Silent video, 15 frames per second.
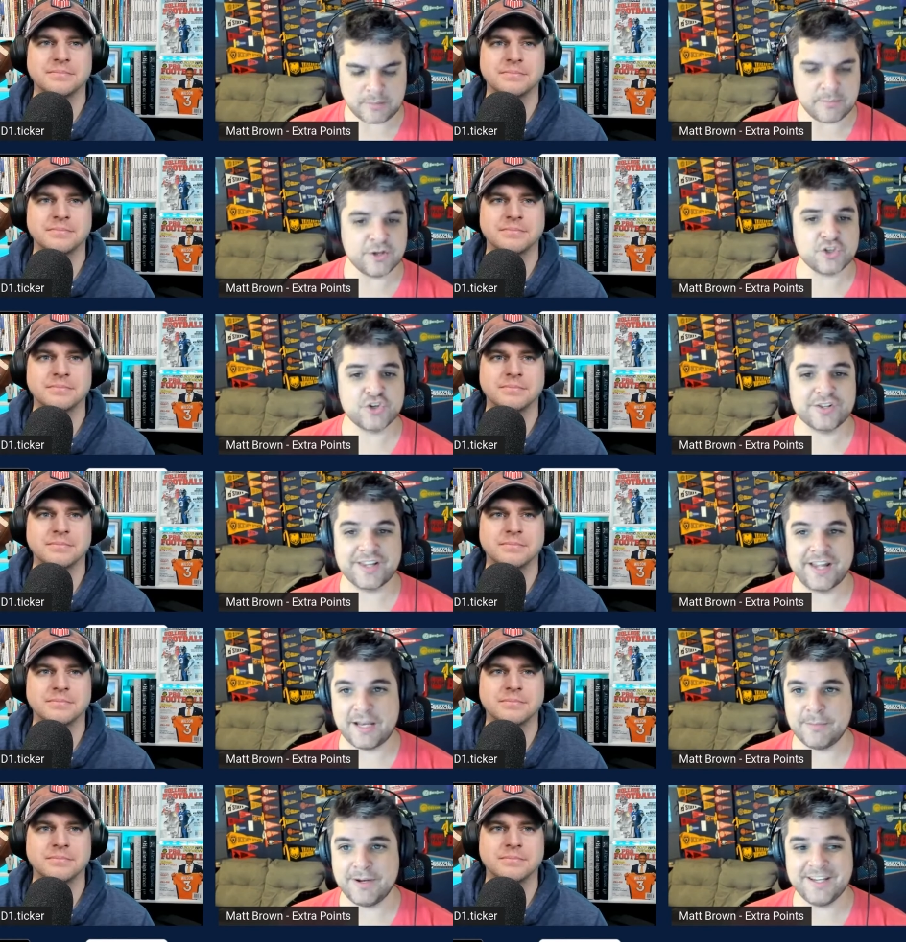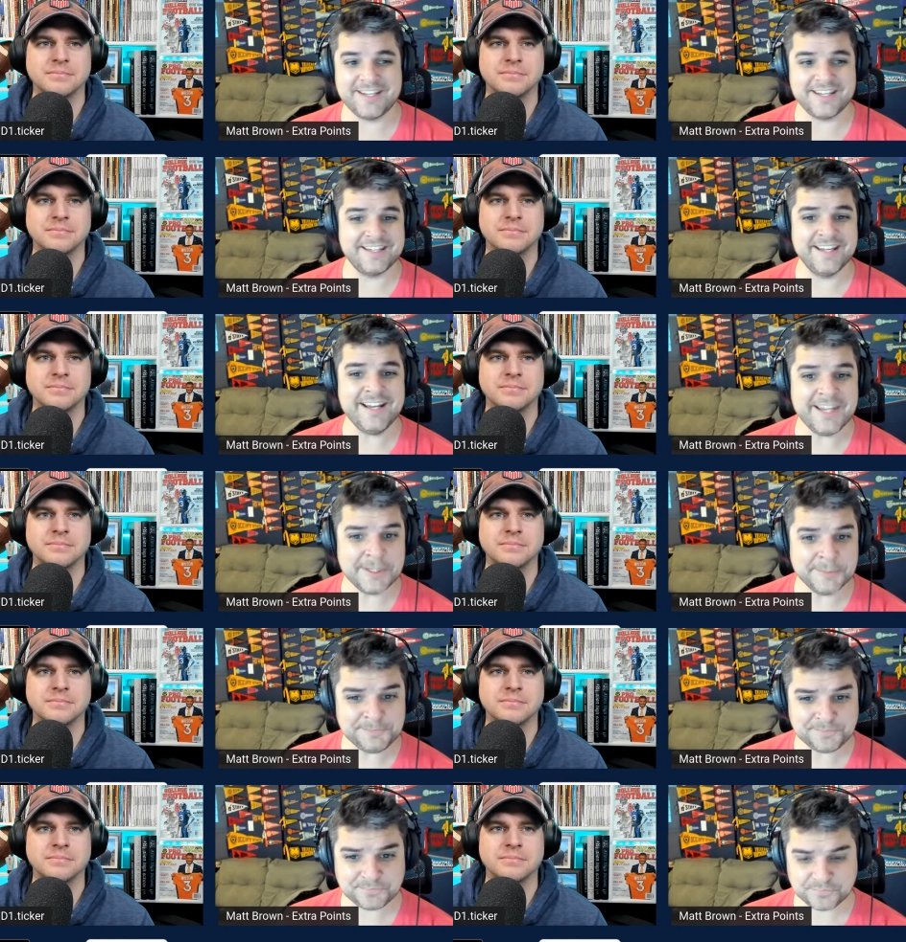Speaker 1: to make sure that anybody can get
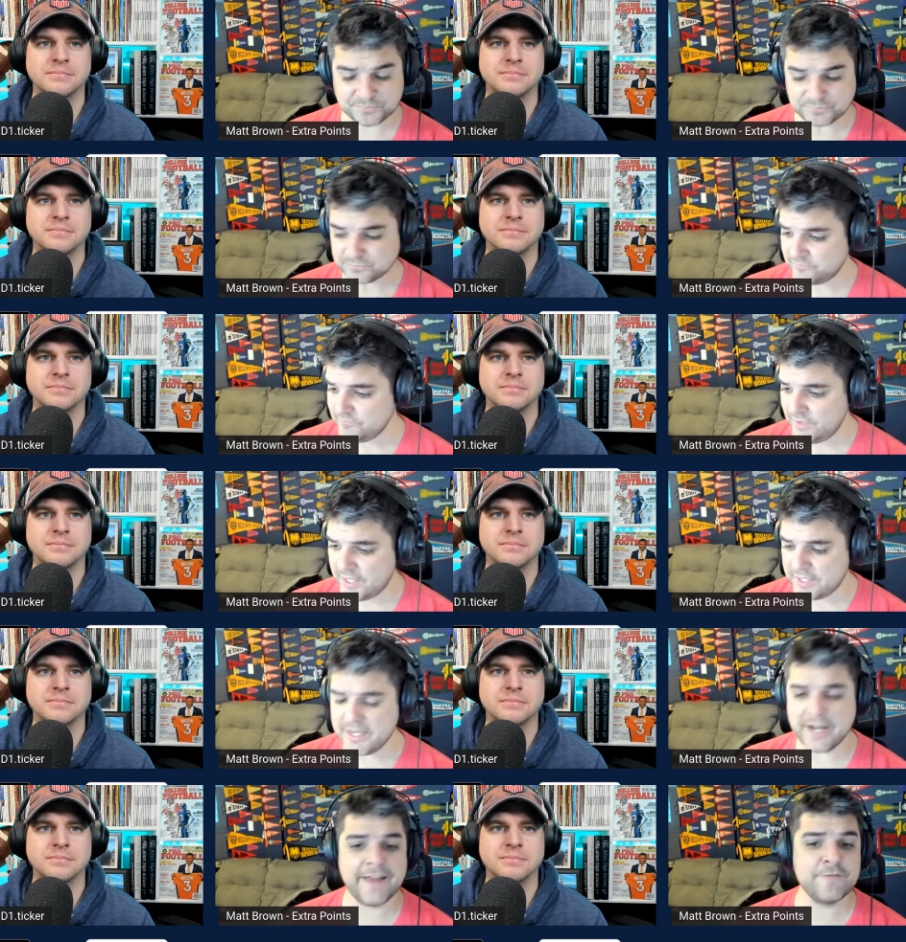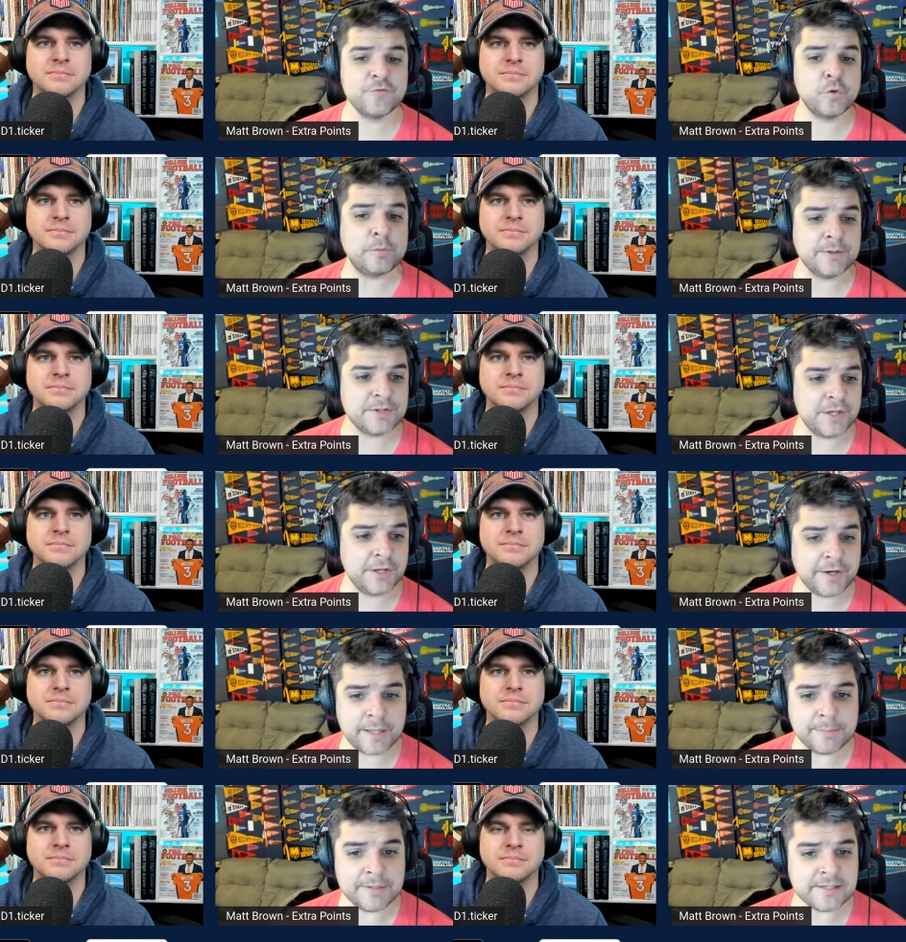in, not have to worry about the
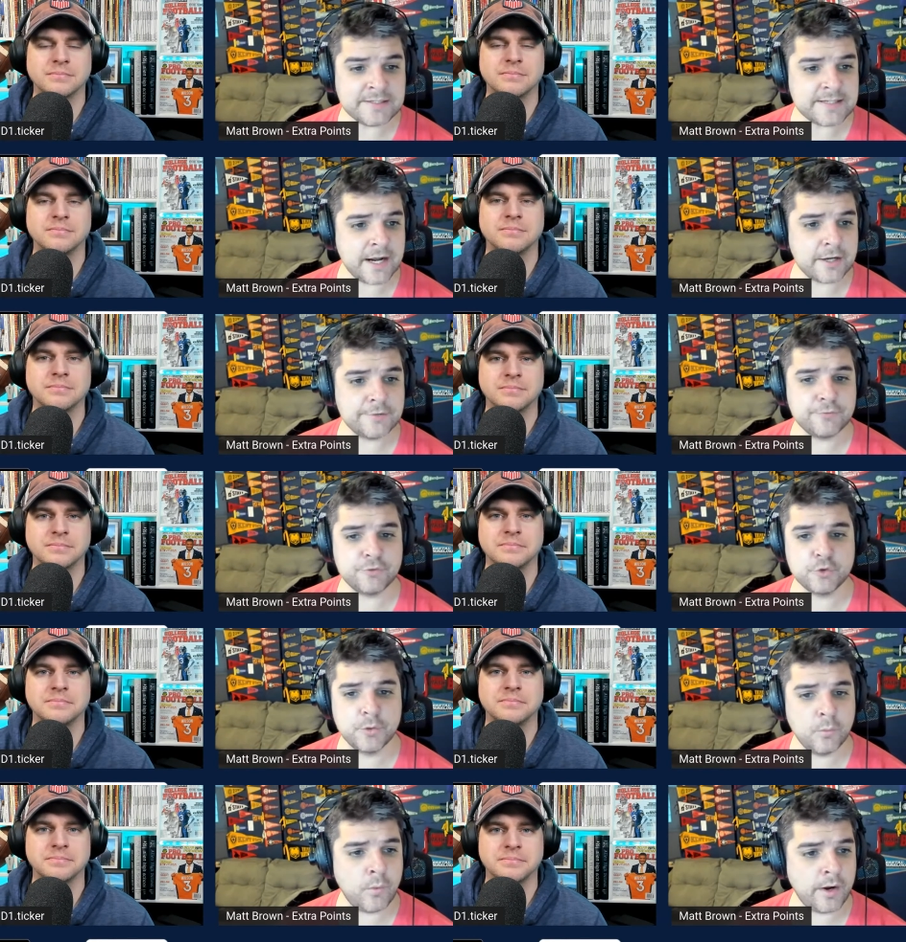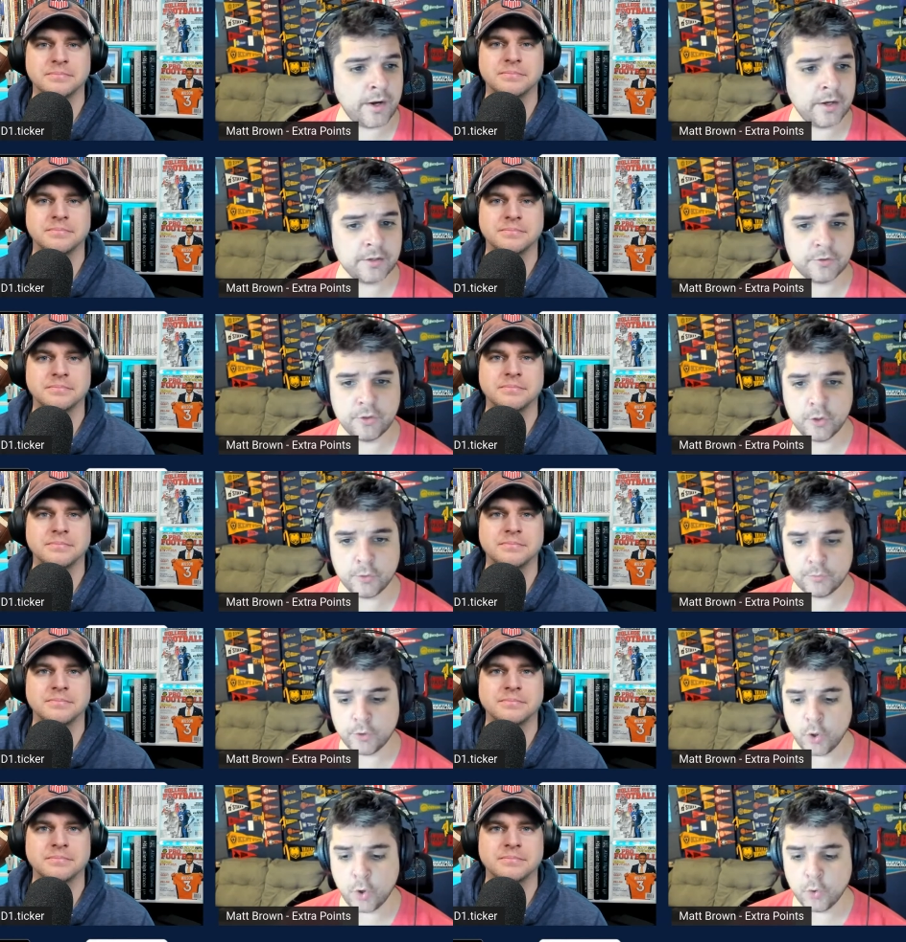internet being down if you're doing uh, you know
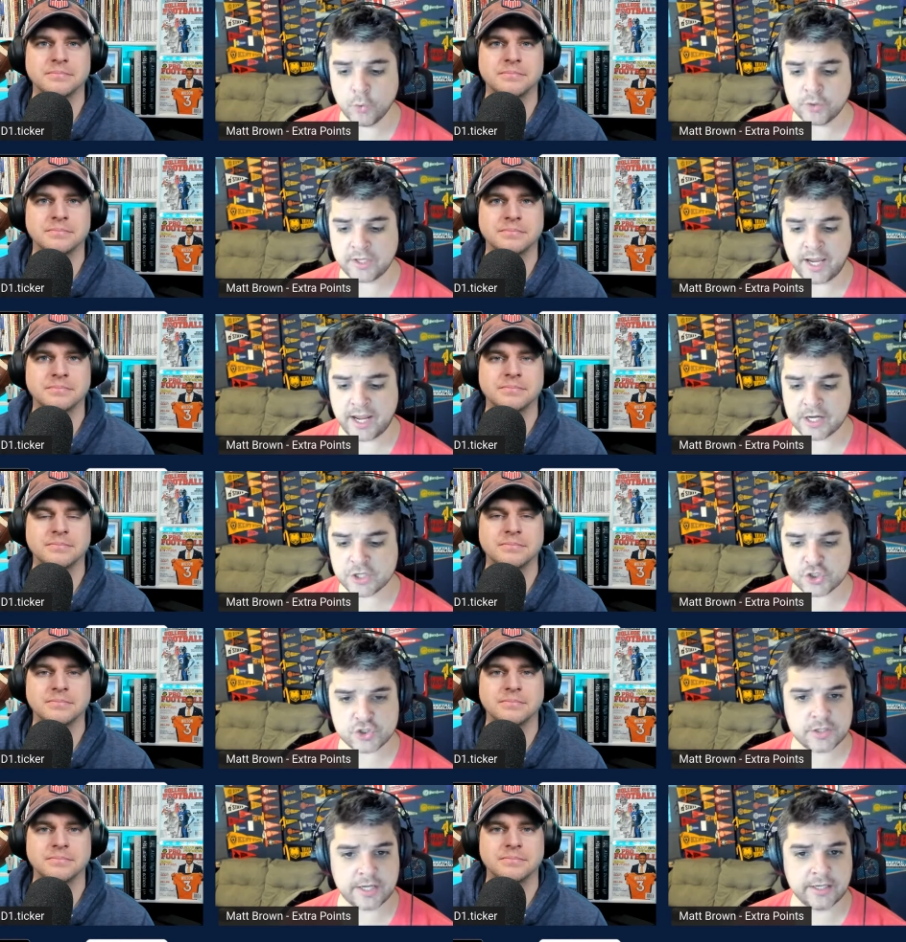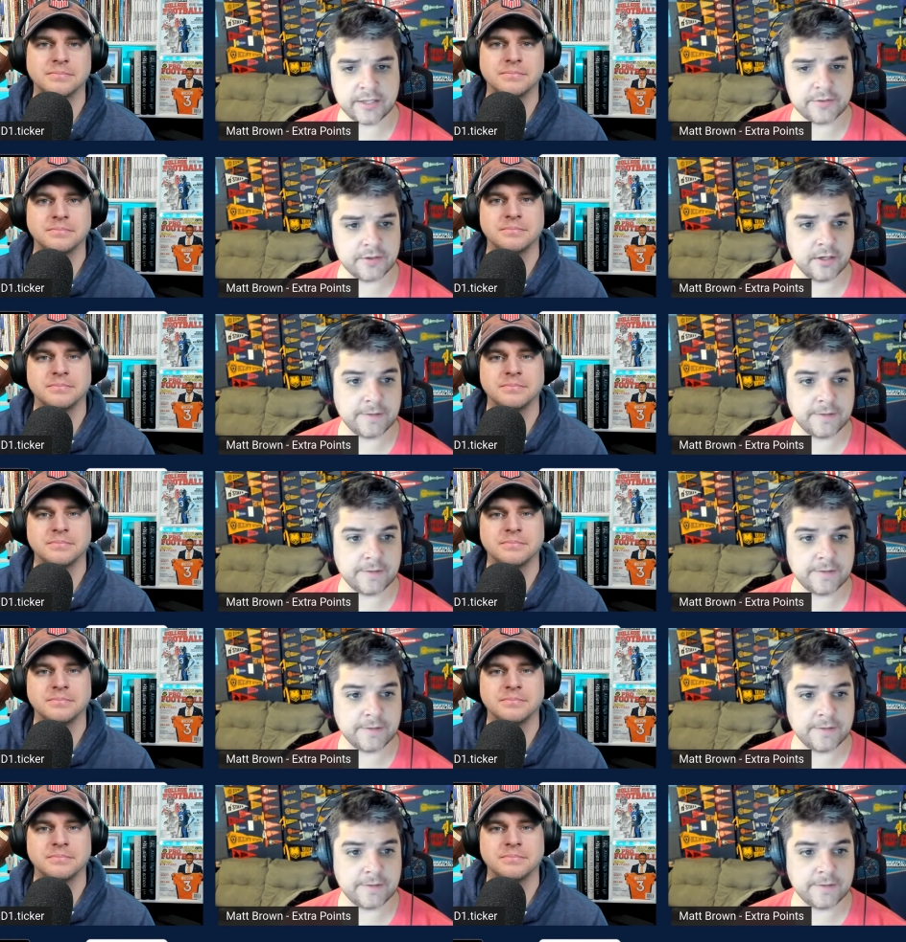no cash anything.